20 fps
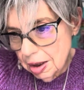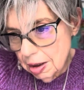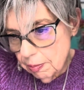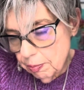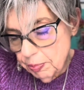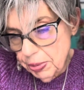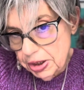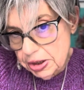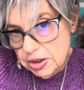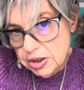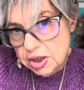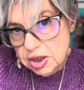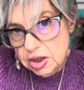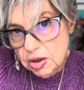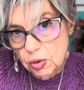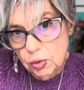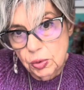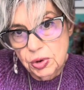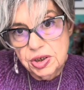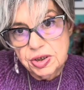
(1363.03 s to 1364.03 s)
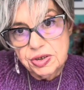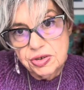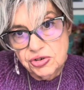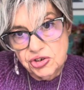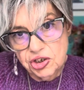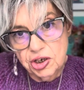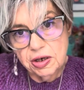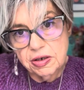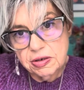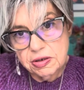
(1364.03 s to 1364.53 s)
but so is
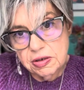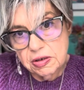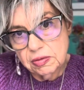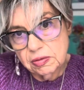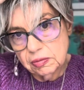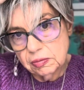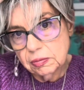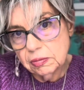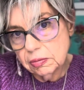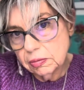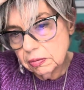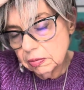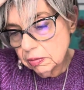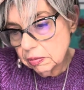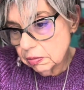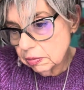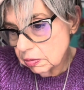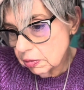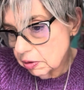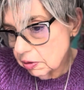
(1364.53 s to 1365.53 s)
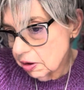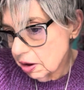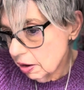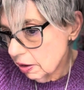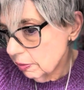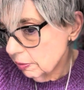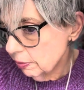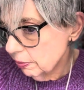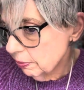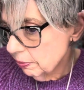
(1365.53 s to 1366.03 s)
Jett. Okay,